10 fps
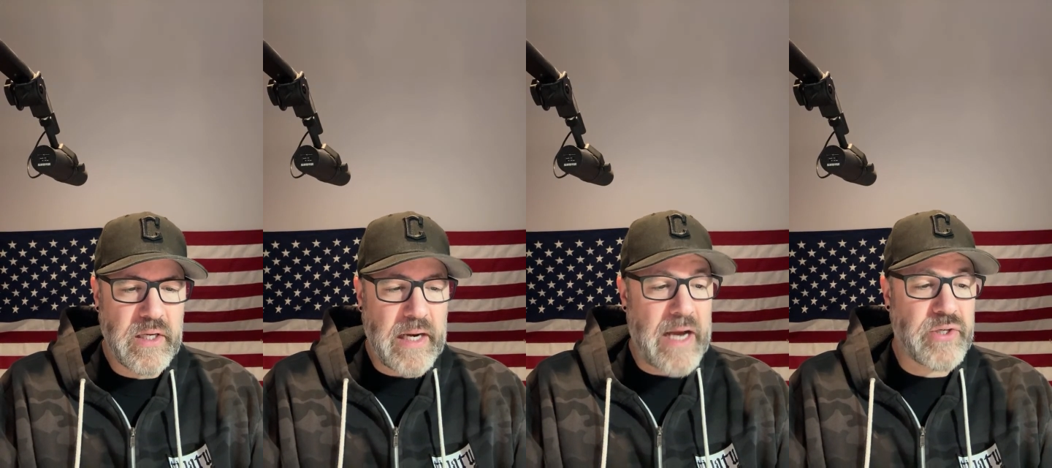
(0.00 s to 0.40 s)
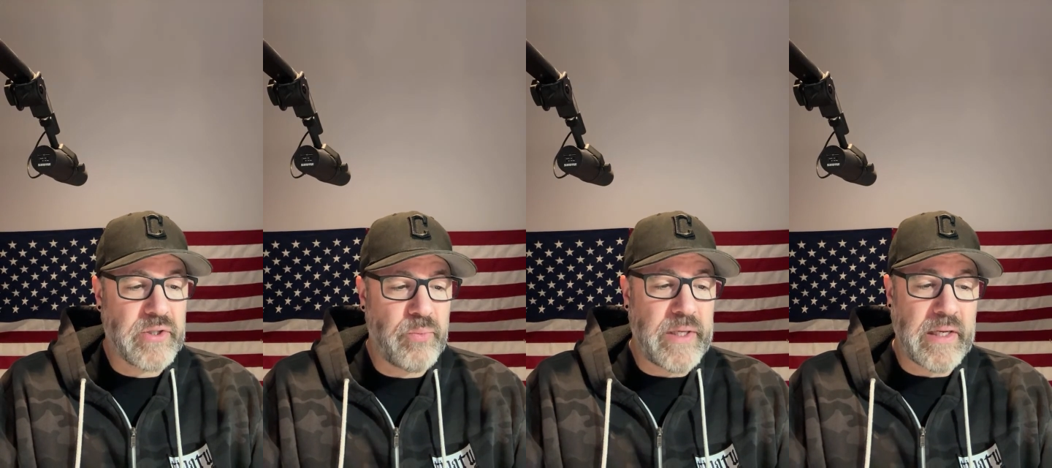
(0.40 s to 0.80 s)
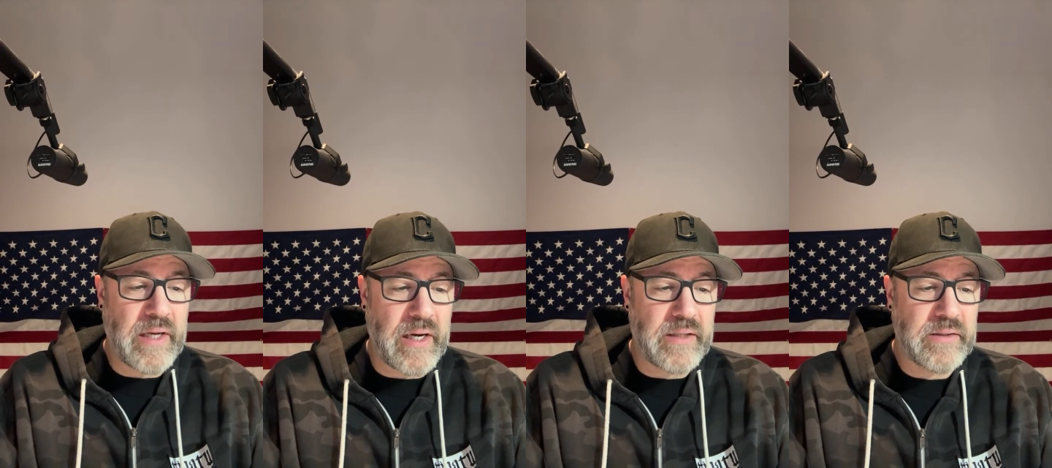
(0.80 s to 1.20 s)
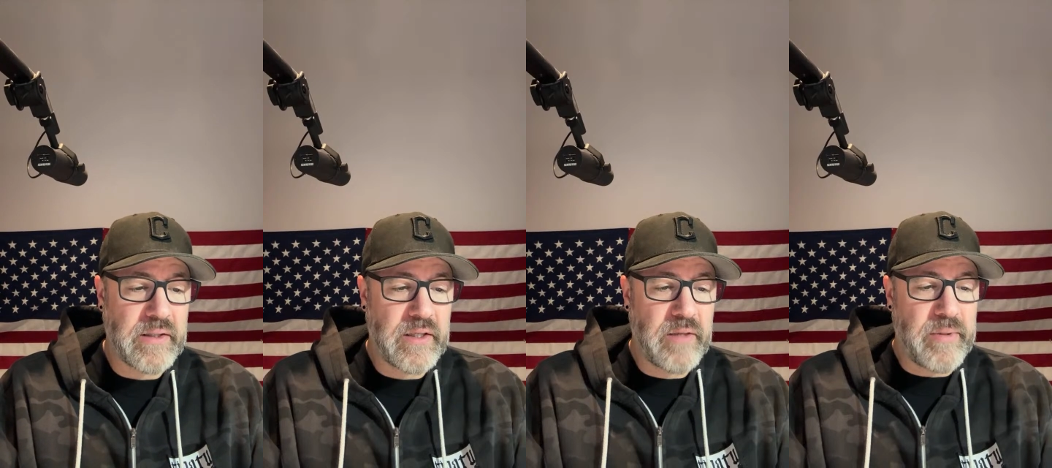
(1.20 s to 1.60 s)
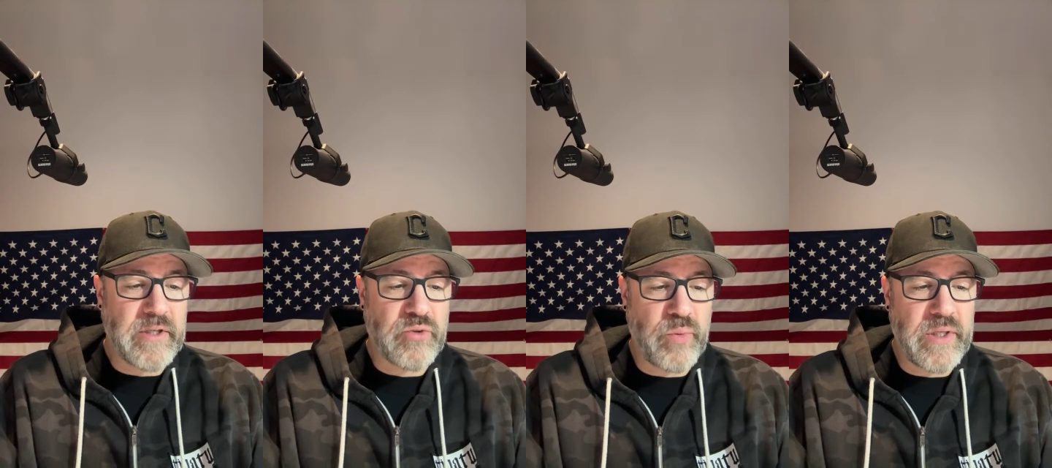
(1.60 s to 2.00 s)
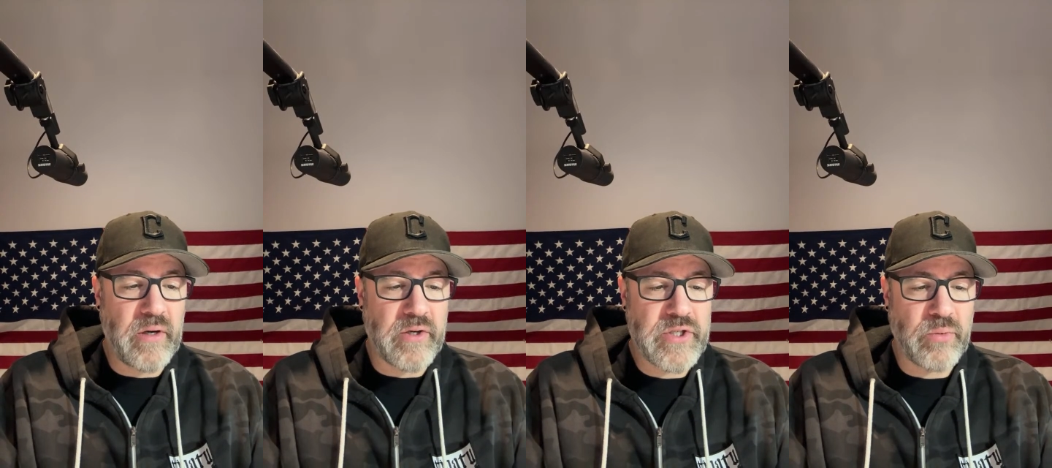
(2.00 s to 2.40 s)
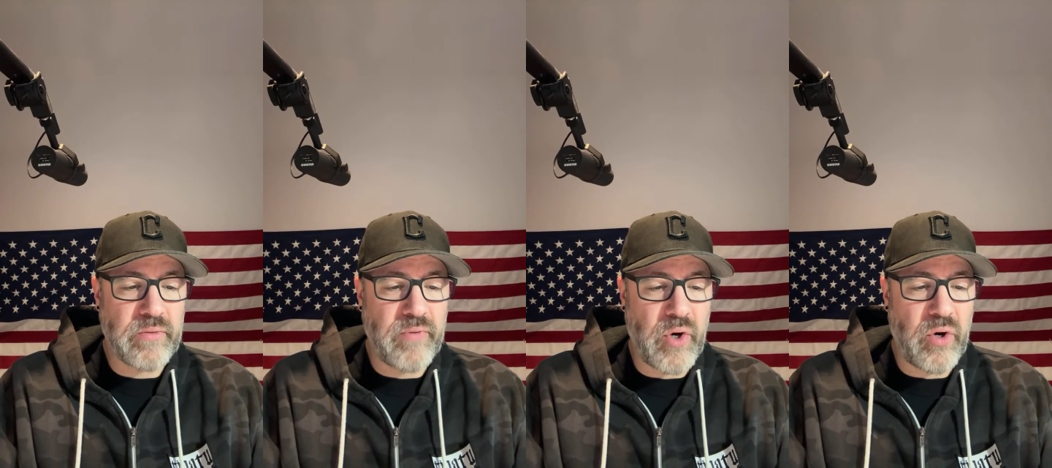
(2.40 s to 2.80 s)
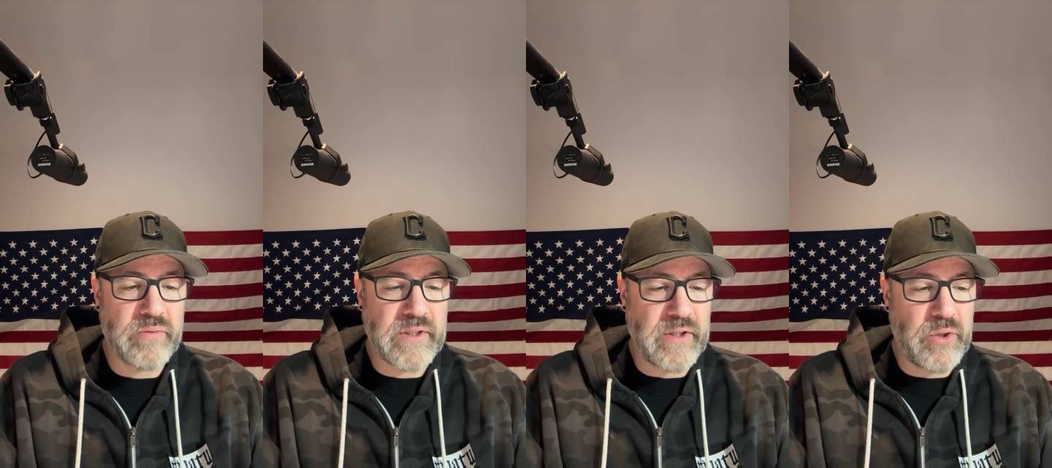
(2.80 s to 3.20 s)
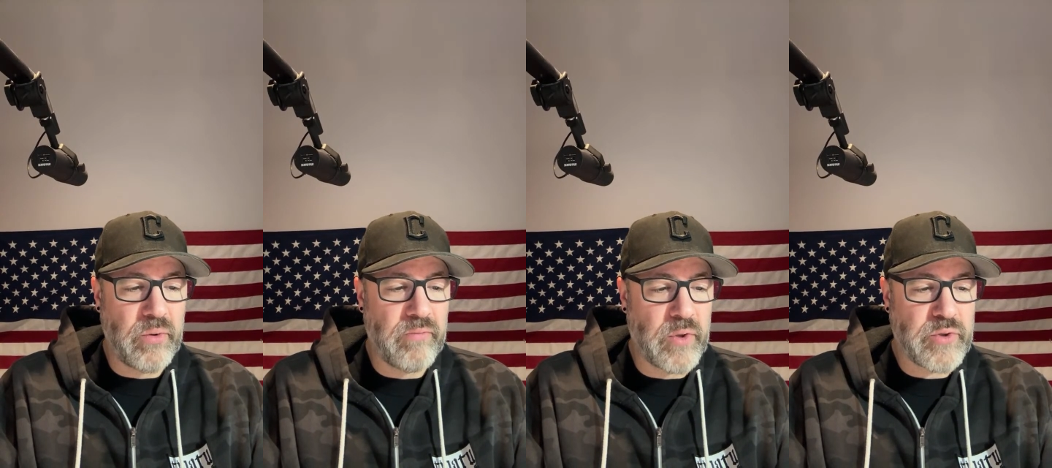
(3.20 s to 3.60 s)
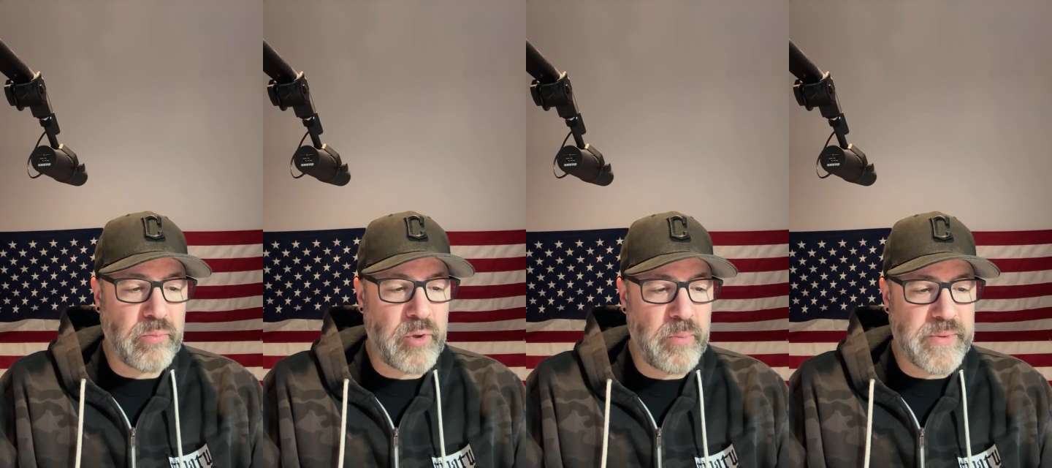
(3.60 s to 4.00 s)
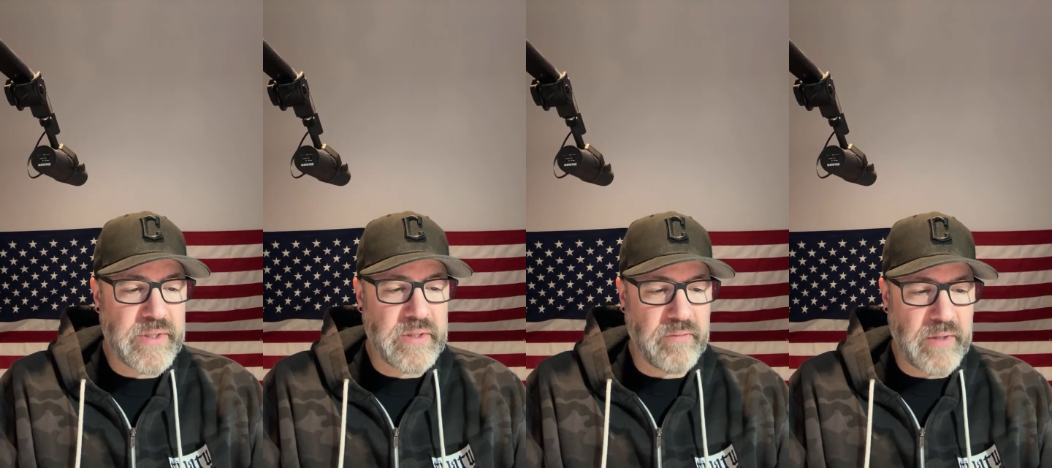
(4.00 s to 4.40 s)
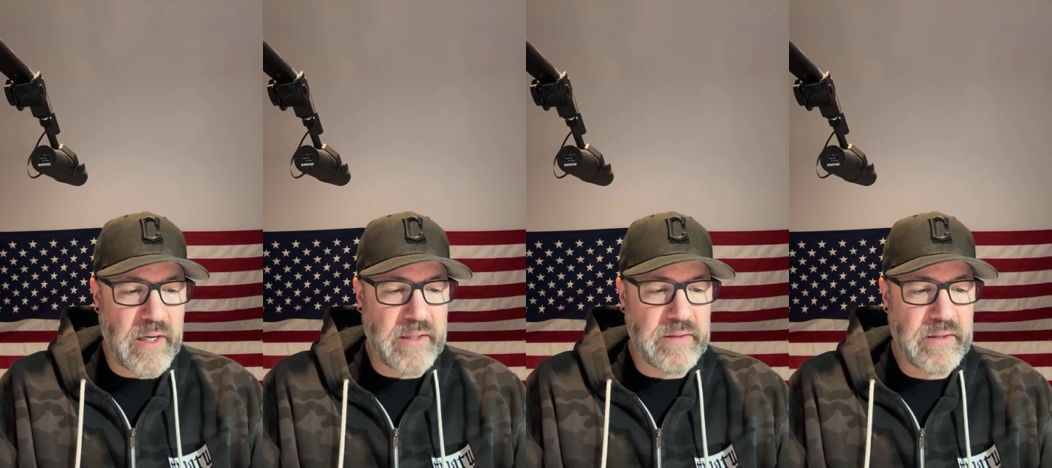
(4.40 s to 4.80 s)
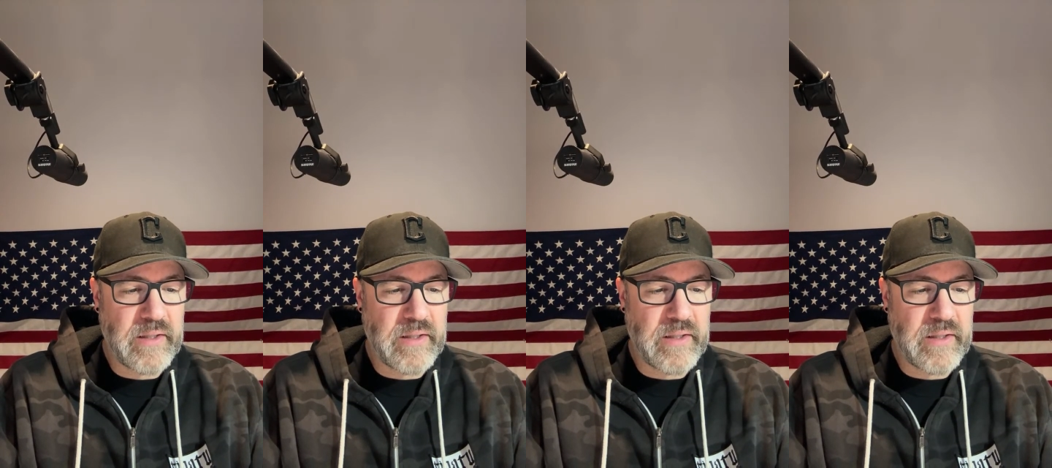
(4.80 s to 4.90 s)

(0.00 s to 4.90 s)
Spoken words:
And actually, we cannot, because we are so involved in the universal purposes of God.